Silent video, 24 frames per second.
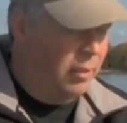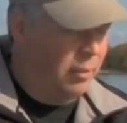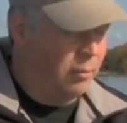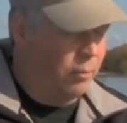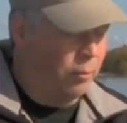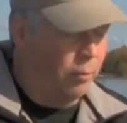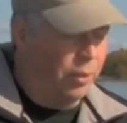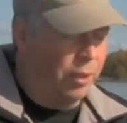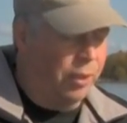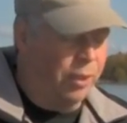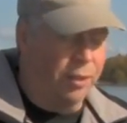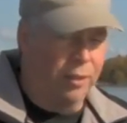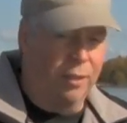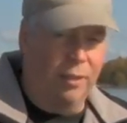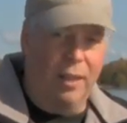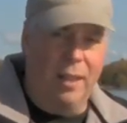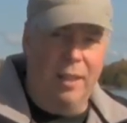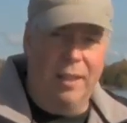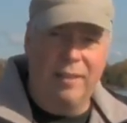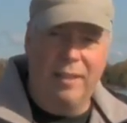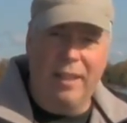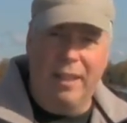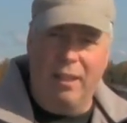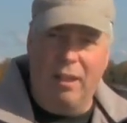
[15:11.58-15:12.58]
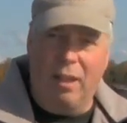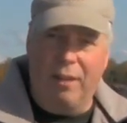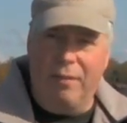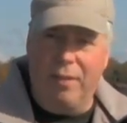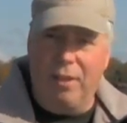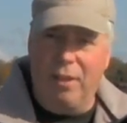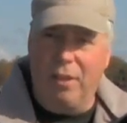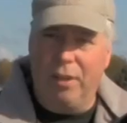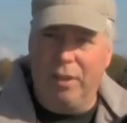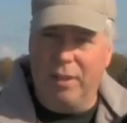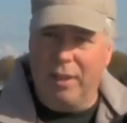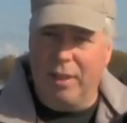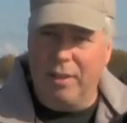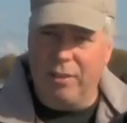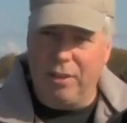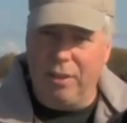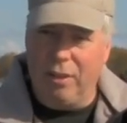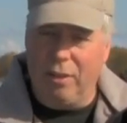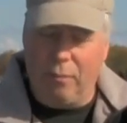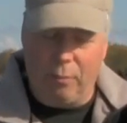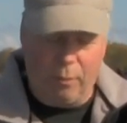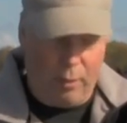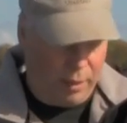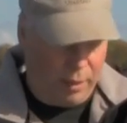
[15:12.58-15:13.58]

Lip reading: when you're take off the hook, because you don't